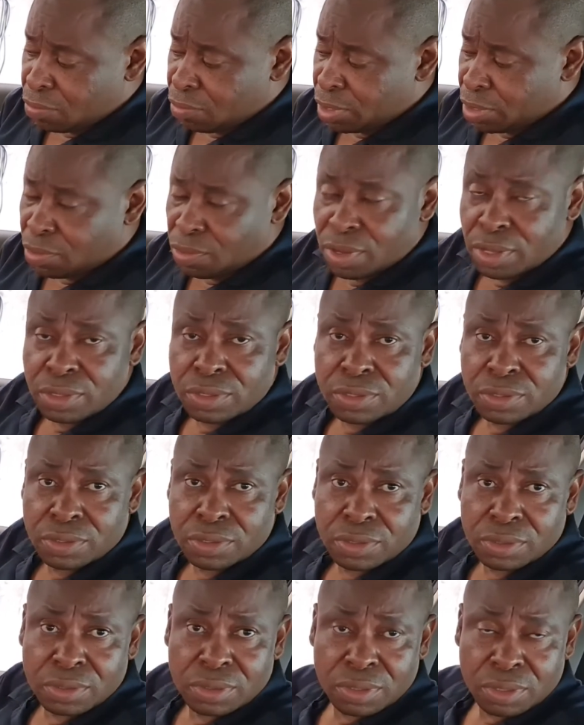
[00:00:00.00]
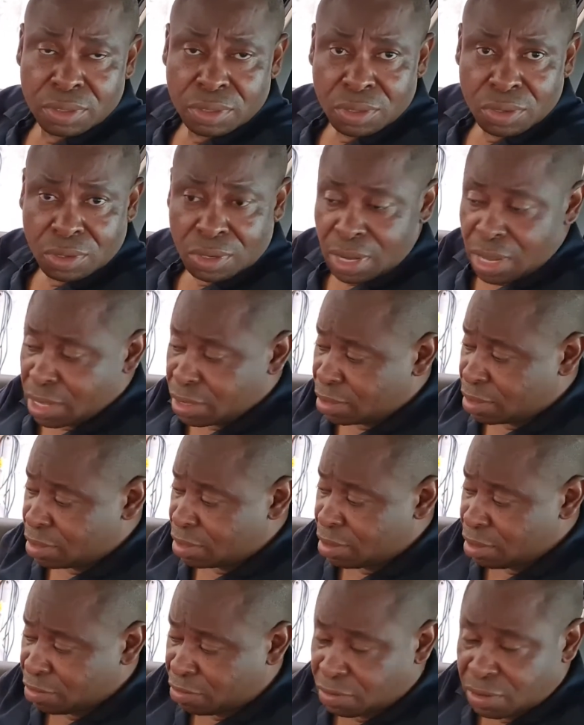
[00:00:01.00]
we're going to look at
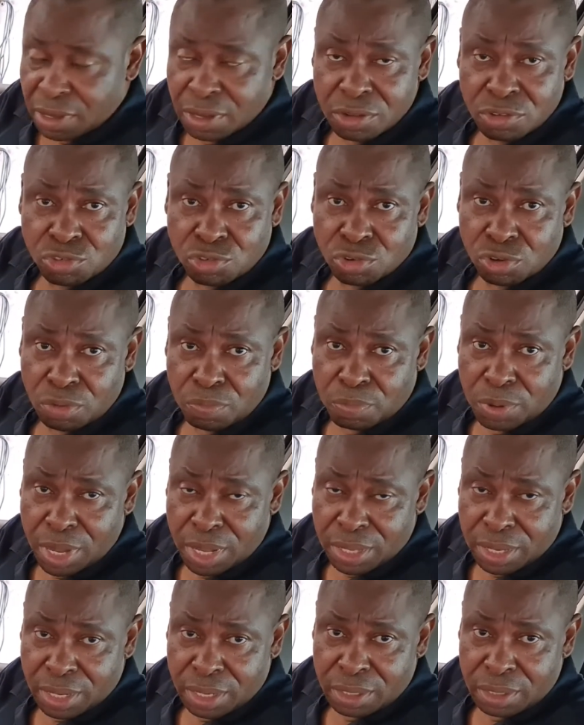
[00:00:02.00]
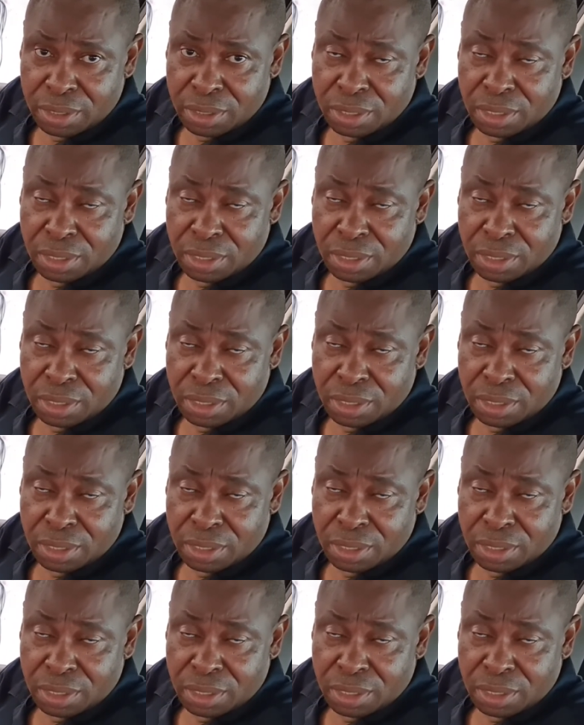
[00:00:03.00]
this control panel